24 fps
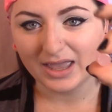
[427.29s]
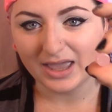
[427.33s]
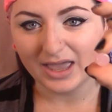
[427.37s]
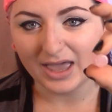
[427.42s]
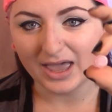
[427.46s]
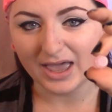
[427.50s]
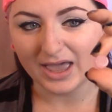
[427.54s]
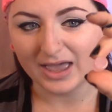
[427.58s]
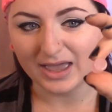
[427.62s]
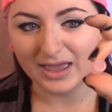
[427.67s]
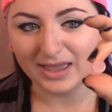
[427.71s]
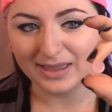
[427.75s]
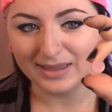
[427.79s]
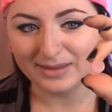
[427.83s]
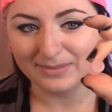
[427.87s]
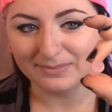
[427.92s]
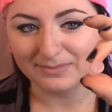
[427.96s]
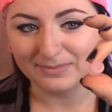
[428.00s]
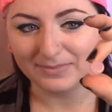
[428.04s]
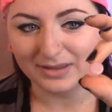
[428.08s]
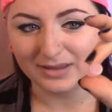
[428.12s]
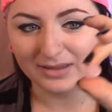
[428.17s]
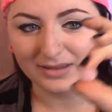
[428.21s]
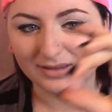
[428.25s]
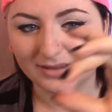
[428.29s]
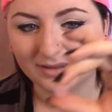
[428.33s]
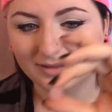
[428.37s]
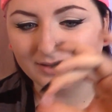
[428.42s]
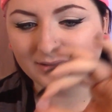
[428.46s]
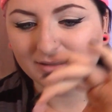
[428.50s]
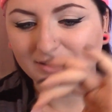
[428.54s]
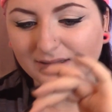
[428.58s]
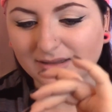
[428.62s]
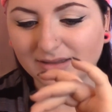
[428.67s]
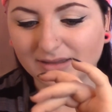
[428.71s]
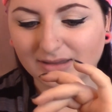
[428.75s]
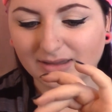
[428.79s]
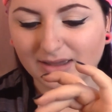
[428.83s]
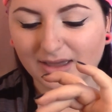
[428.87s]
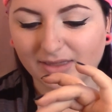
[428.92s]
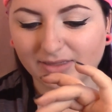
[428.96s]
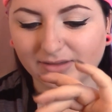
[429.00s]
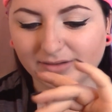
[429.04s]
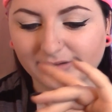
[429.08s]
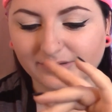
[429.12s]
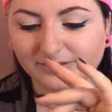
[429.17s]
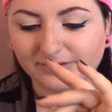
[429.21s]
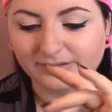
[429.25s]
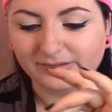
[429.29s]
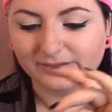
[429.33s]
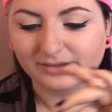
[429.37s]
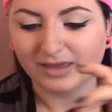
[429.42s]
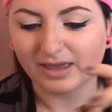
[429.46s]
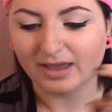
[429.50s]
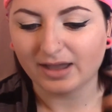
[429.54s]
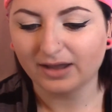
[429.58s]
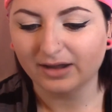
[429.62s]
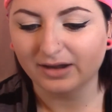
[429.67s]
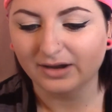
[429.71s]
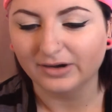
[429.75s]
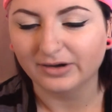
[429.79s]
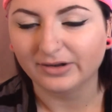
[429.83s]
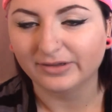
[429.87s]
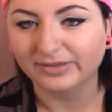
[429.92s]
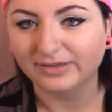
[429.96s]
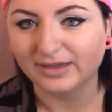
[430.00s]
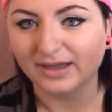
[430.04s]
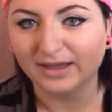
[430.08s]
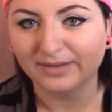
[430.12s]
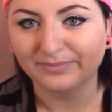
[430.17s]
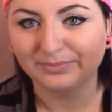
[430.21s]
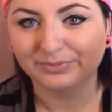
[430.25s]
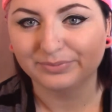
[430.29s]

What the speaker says: Yeah, there's cat hair on that.